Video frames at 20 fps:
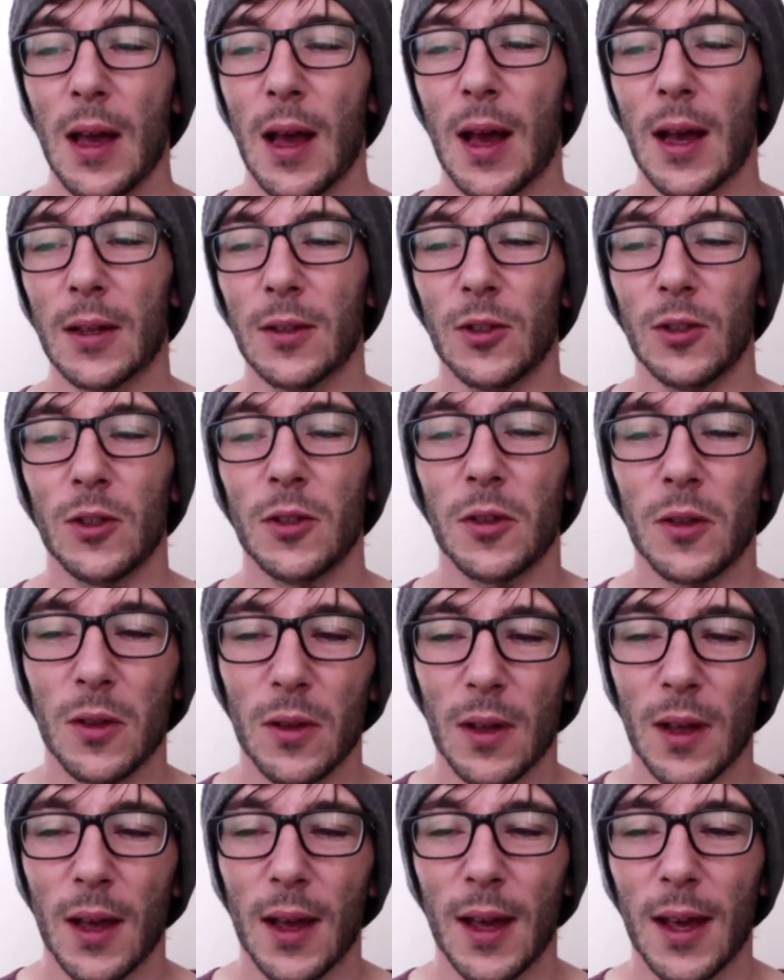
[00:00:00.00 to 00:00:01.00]
And
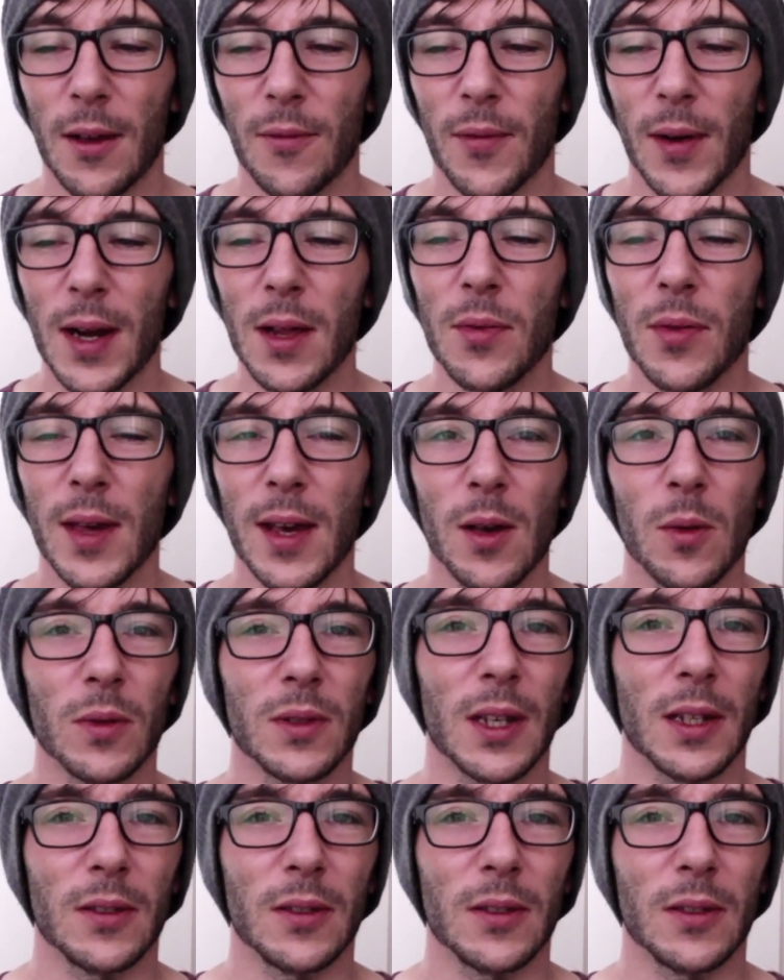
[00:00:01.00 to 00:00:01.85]
if anything, it was